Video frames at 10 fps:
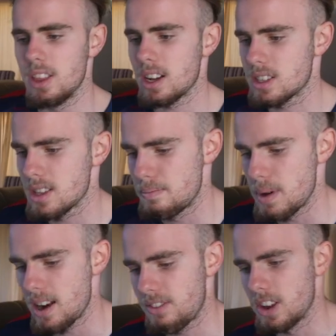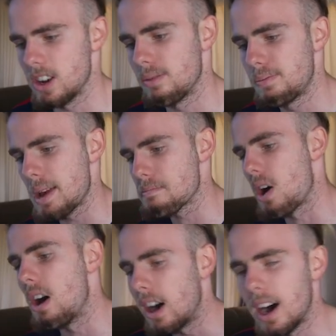That's the benefit of being
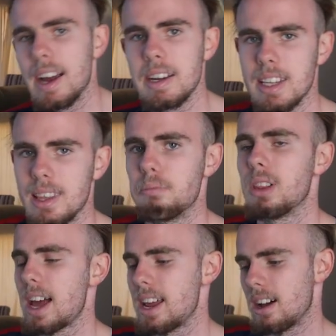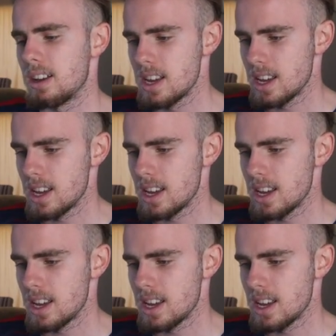behind the player,